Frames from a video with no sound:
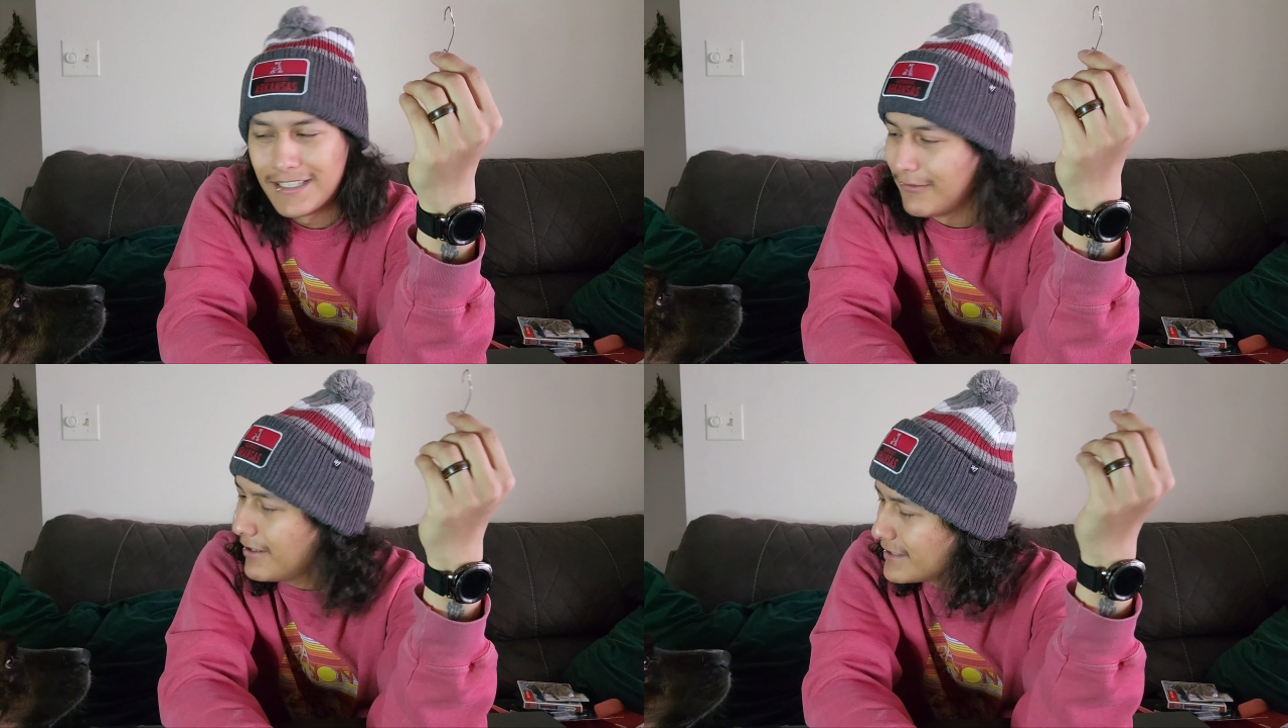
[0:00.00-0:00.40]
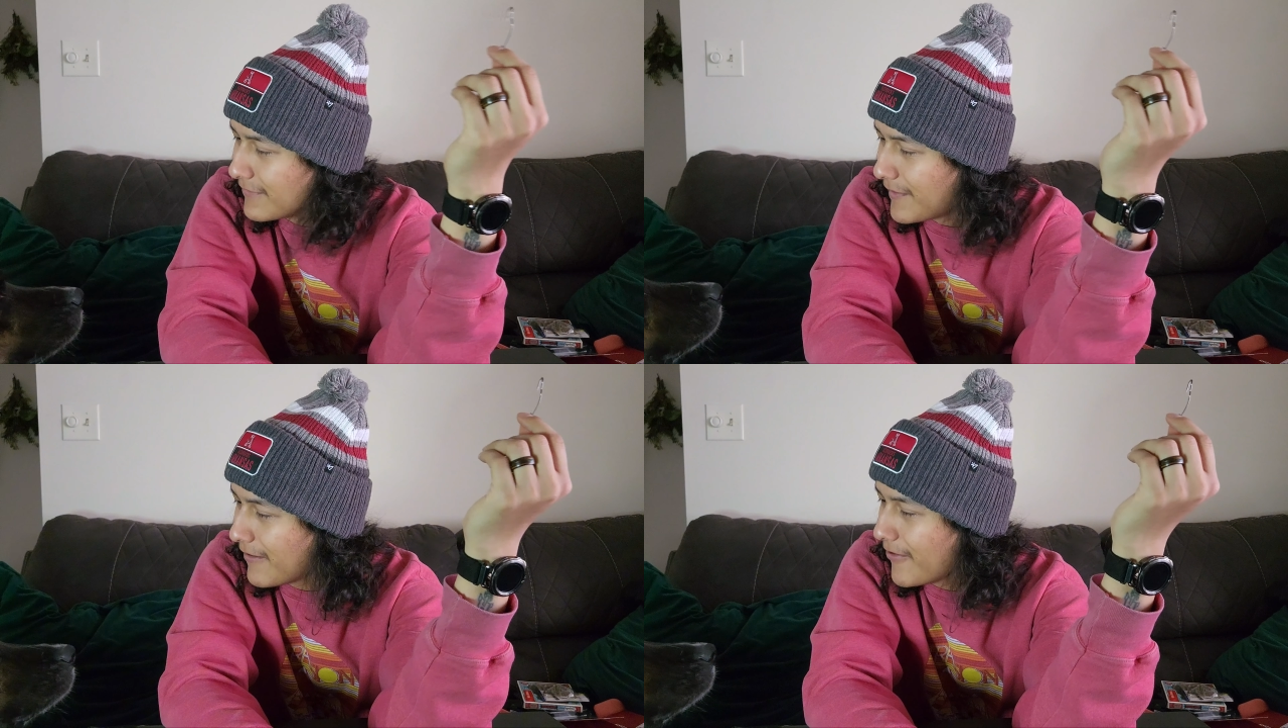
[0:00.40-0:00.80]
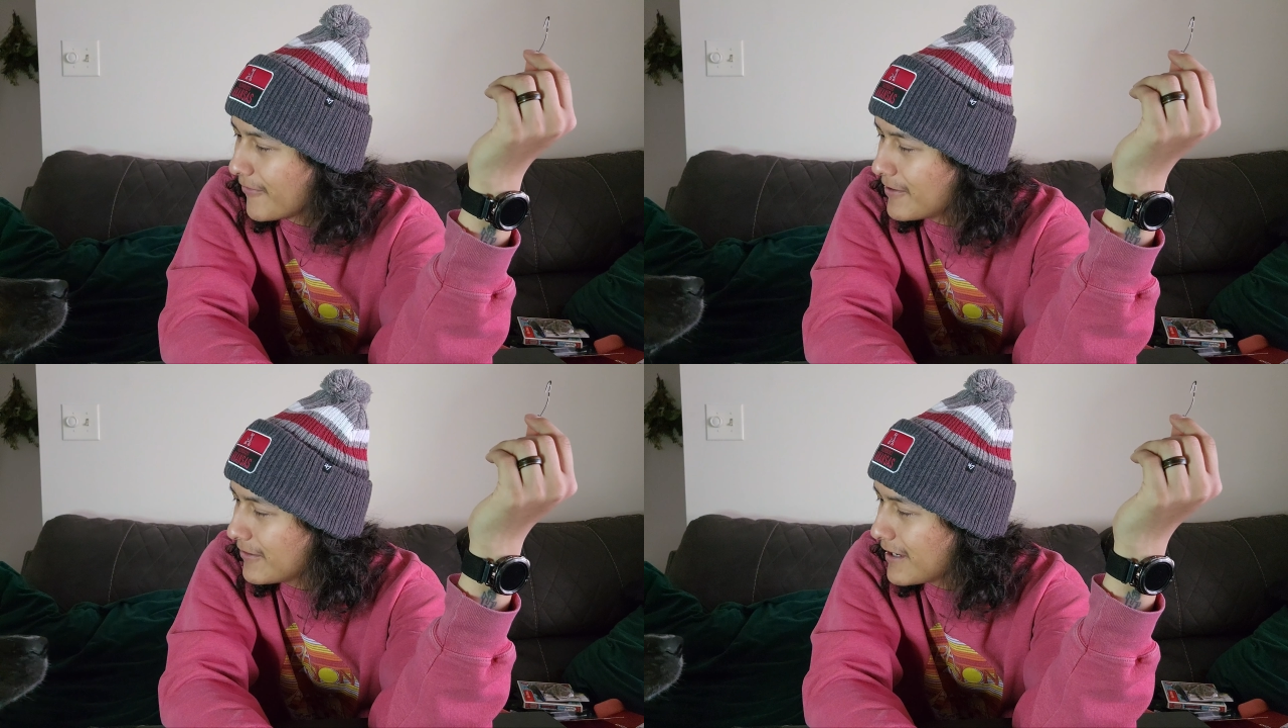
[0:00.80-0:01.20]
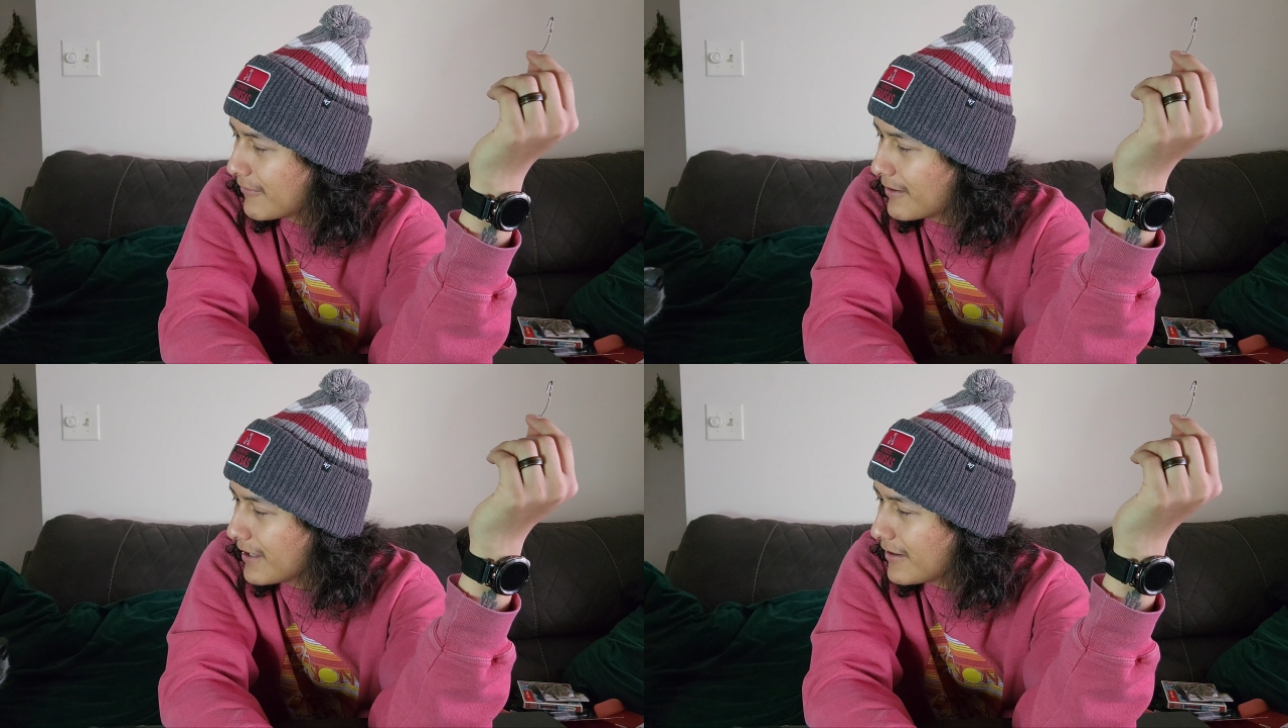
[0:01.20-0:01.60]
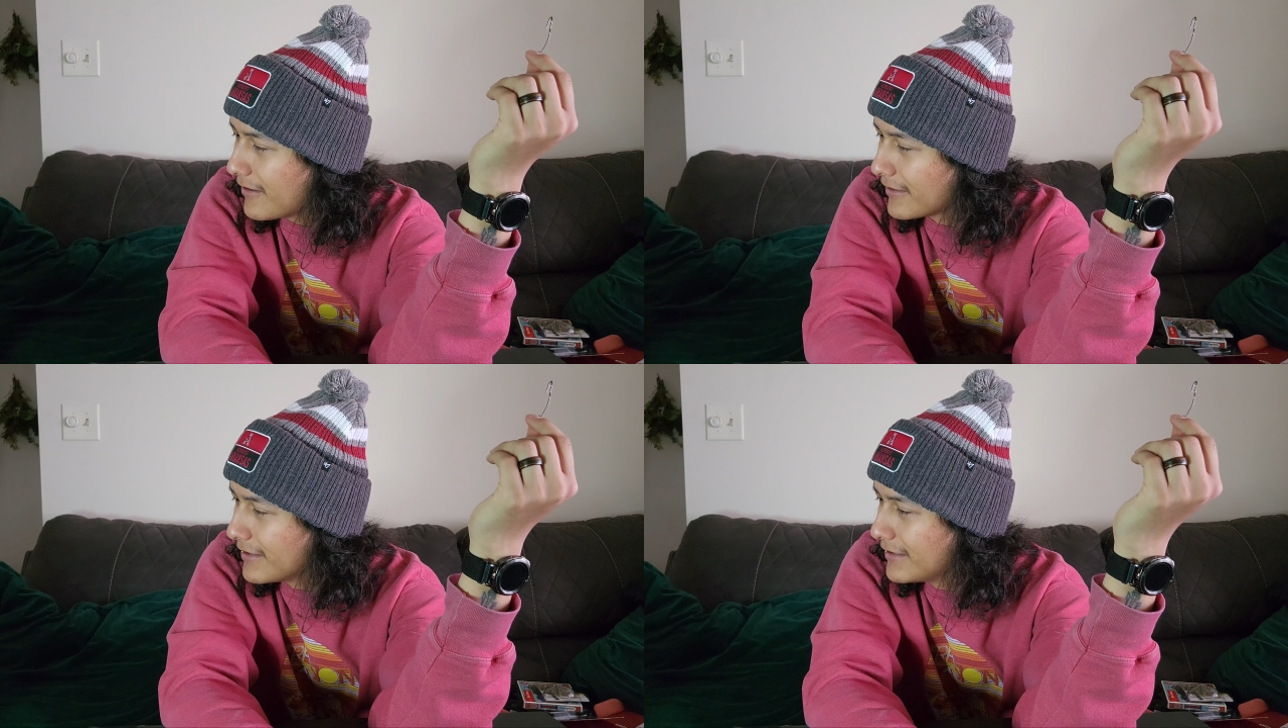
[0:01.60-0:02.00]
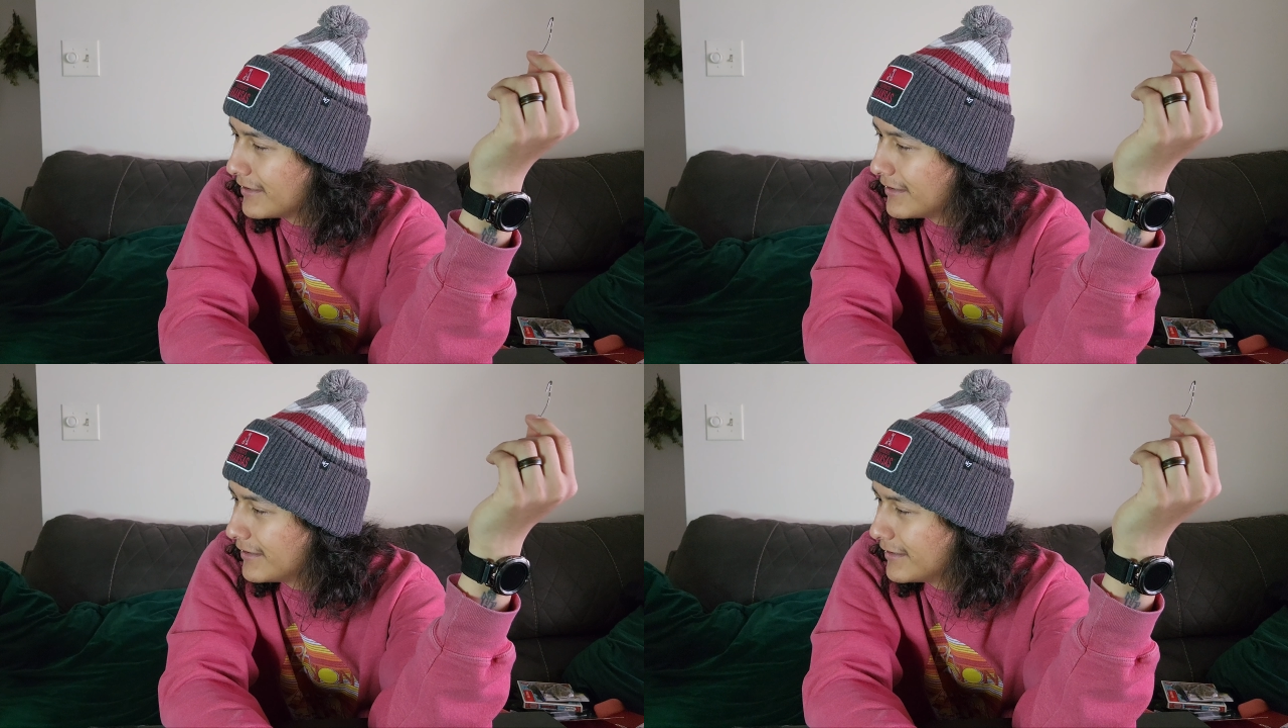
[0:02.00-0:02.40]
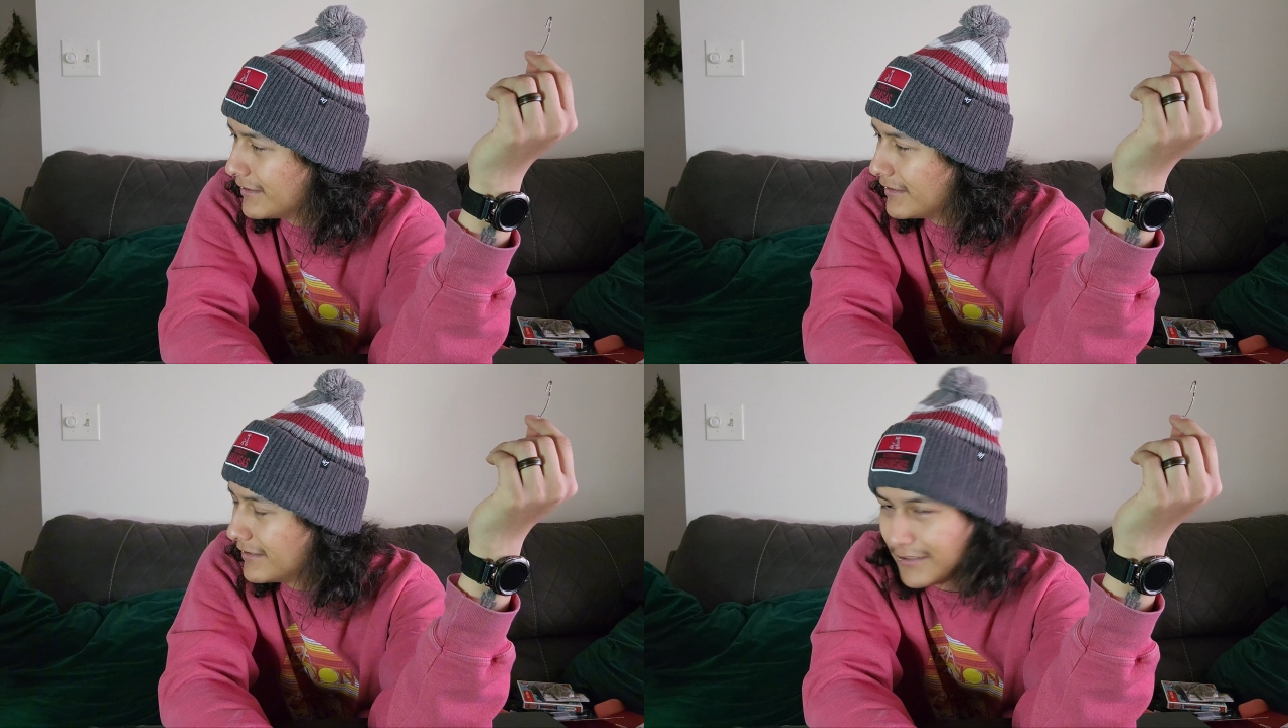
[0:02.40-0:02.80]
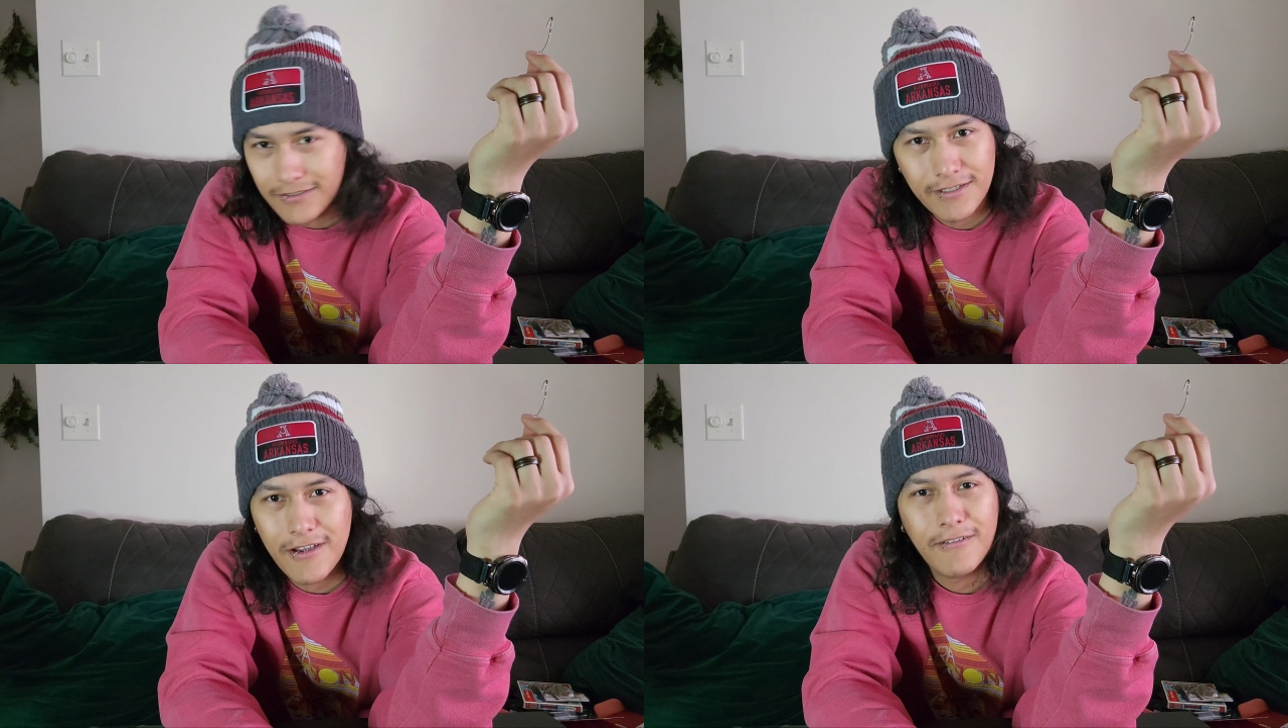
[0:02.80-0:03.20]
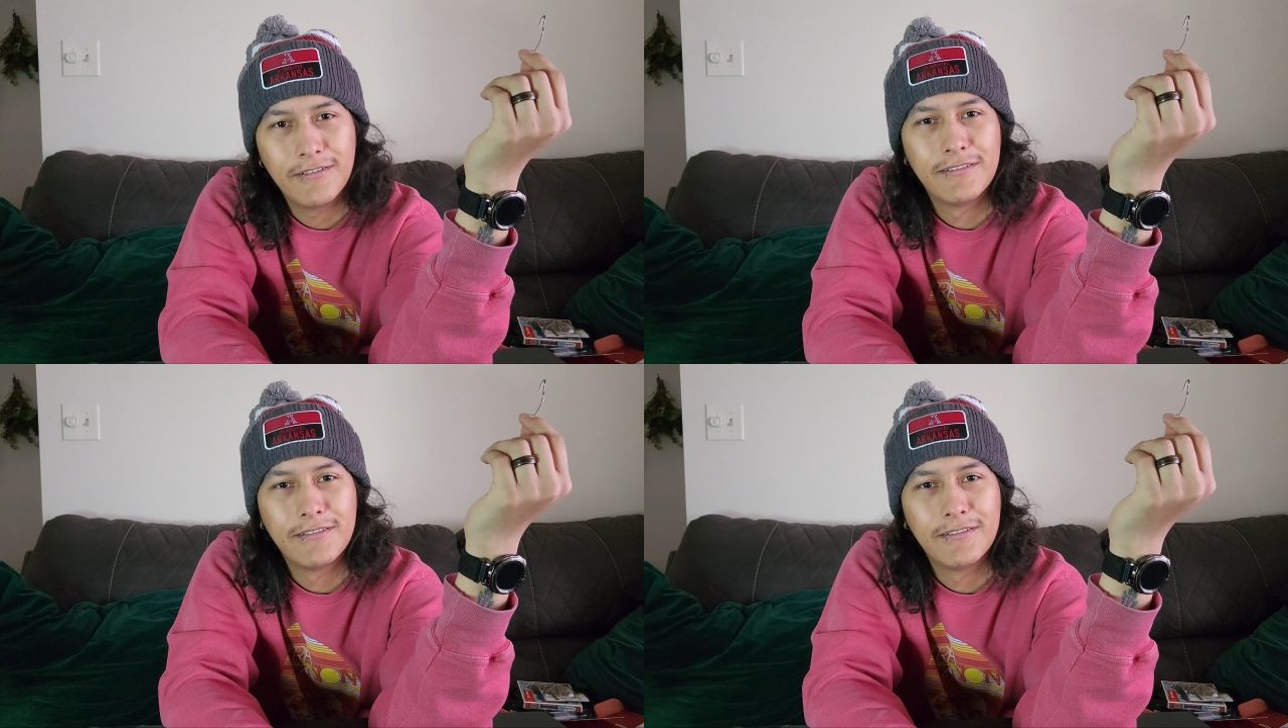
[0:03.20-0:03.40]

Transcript: what is it, Pharaoh? What do you think? What are they called? You don't know?